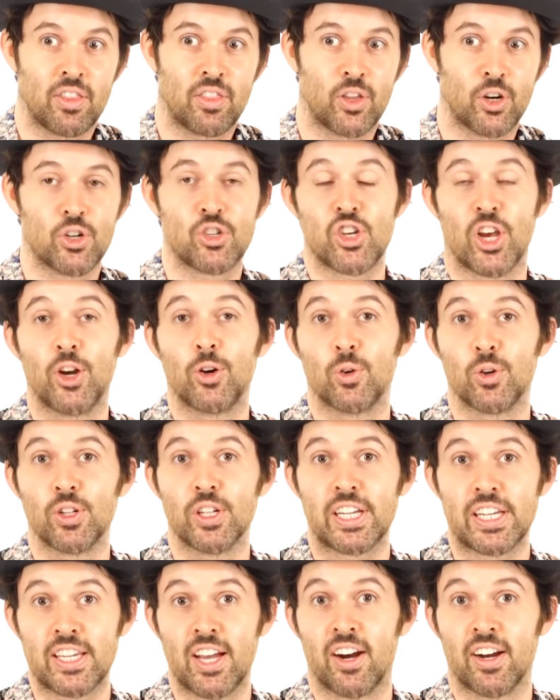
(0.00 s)
they're
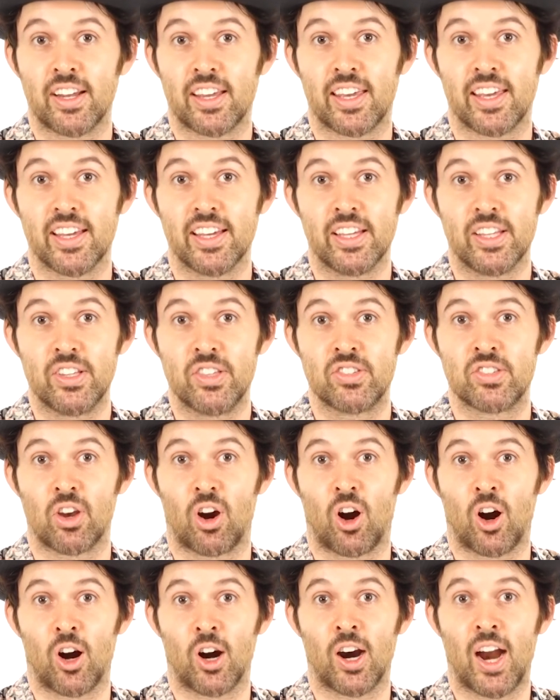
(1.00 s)
generally young kids,
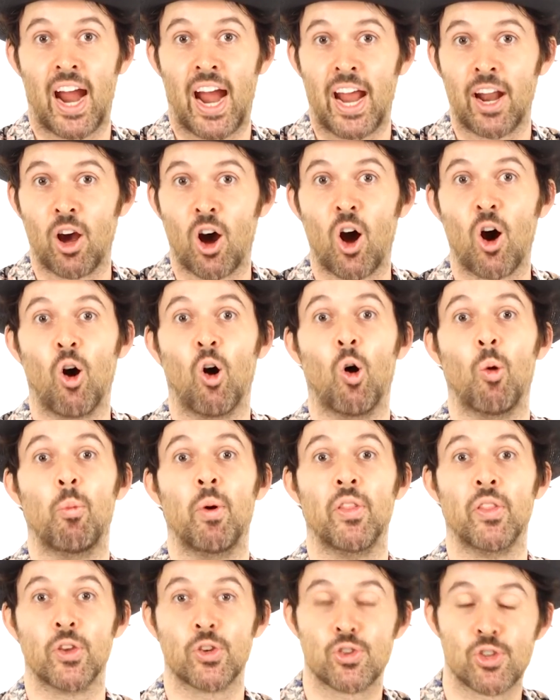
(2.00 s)
are at
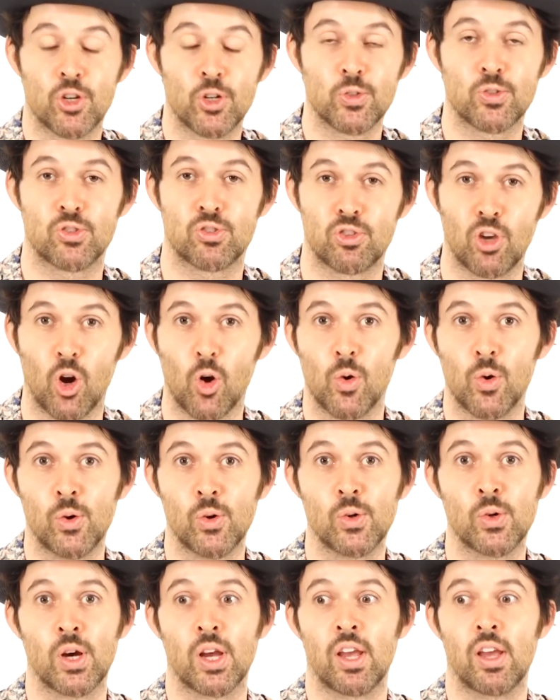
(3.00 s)
home and the show's
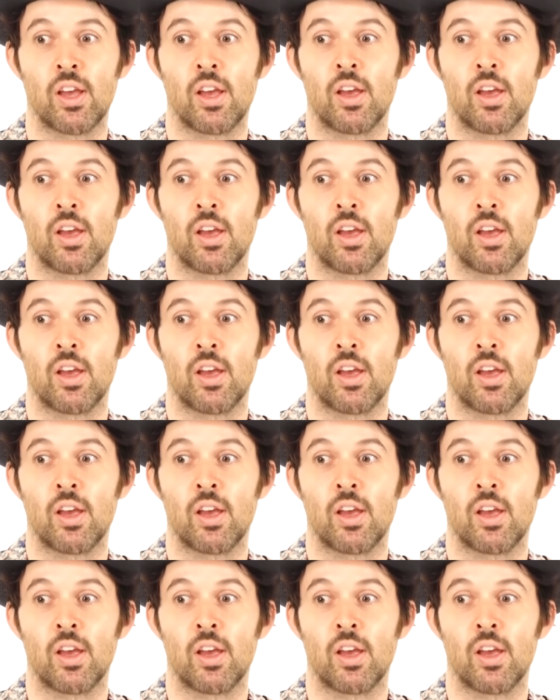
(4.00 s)
so